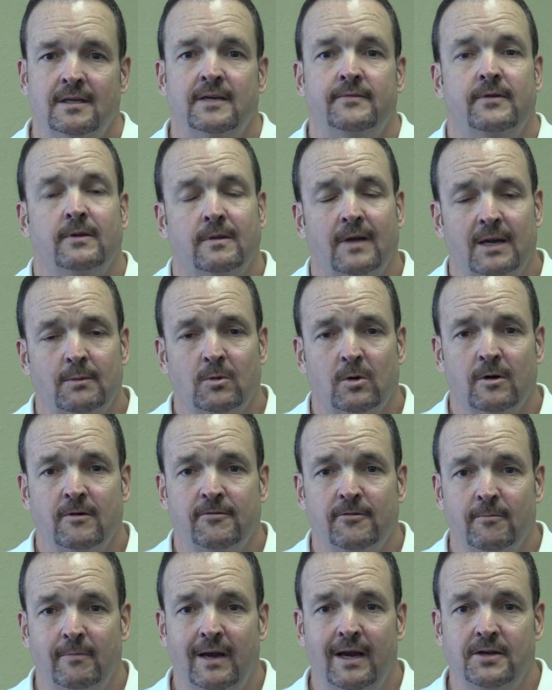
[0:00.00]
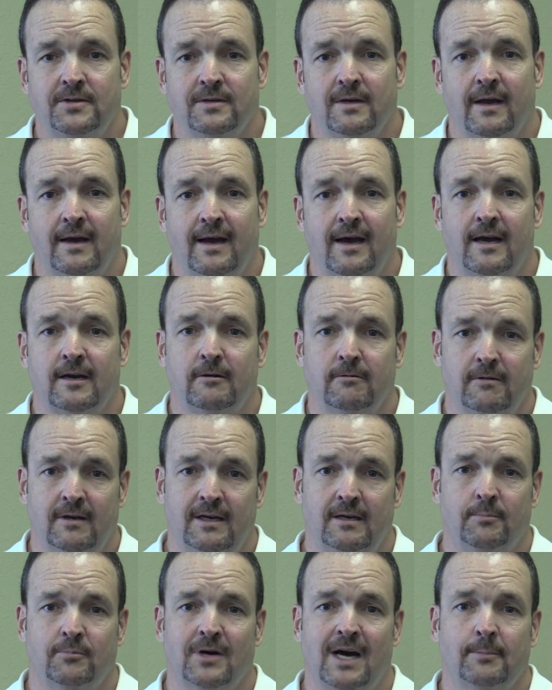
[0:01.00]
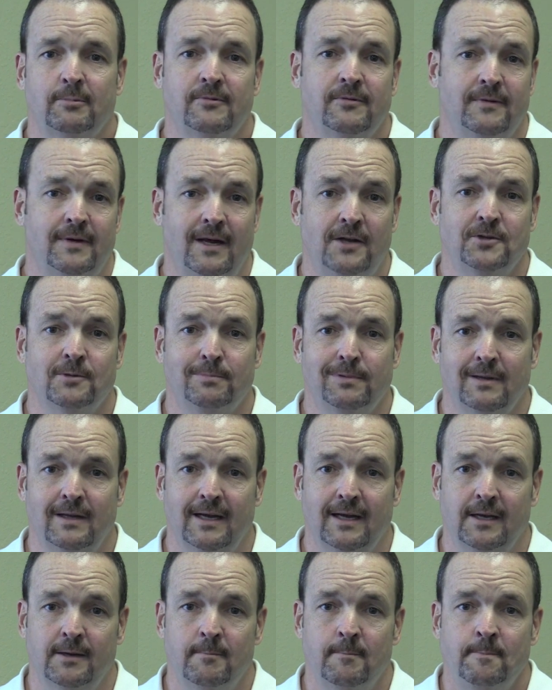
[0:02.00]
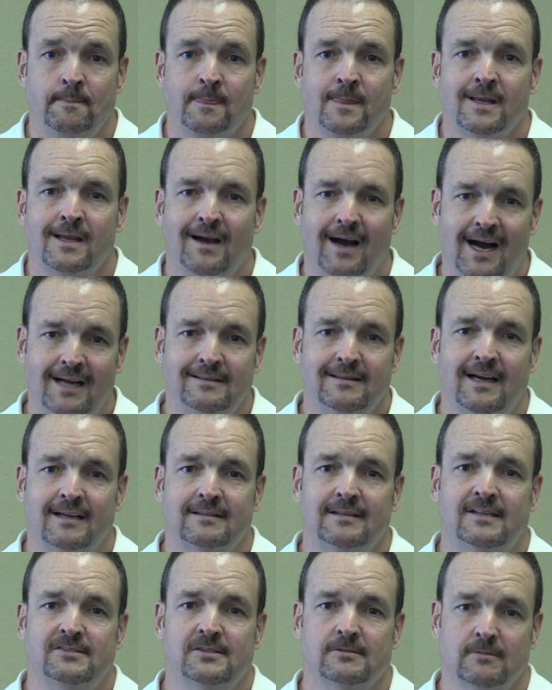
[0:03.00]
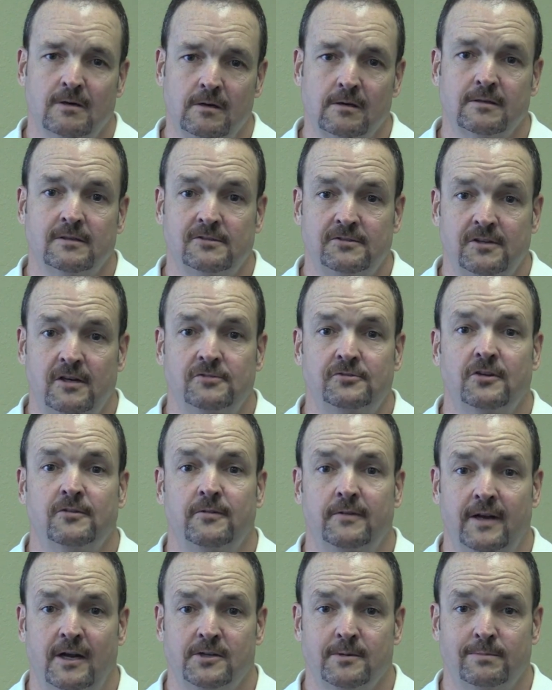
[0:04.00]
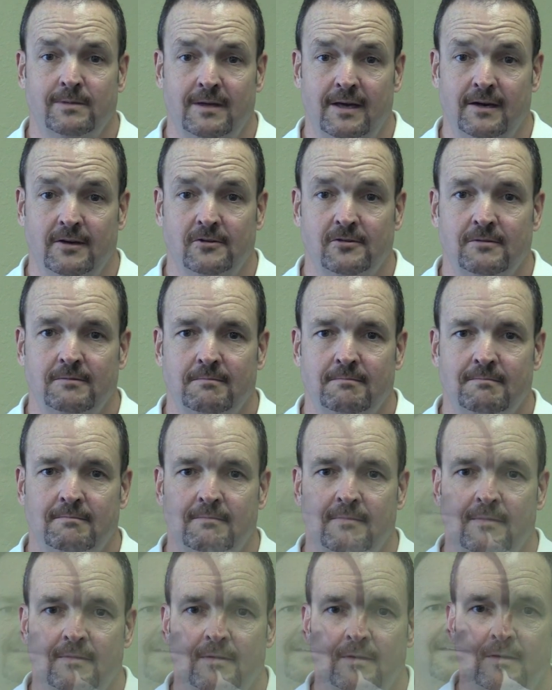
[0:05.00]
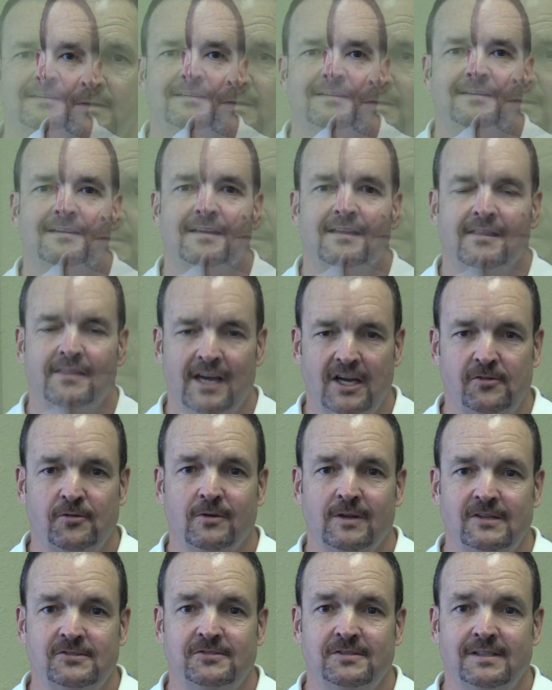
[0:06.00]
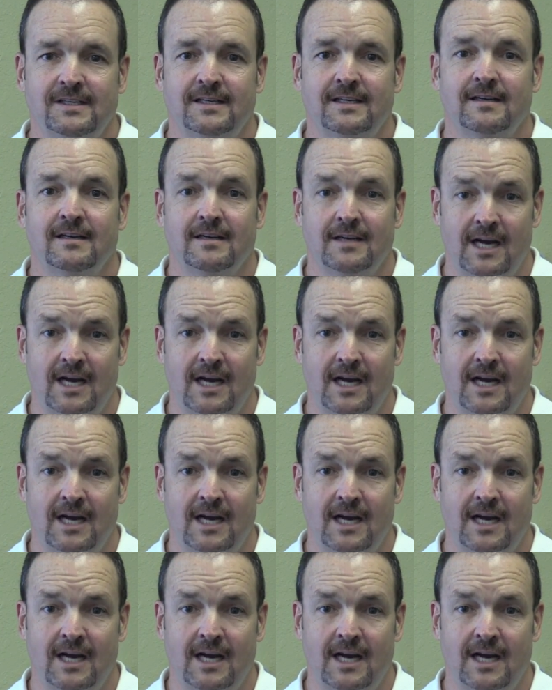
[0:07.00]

If you'd like more information on how to create a proper financial plan, contact us at Rogan & Associates Financial Planners. Thanks for listening.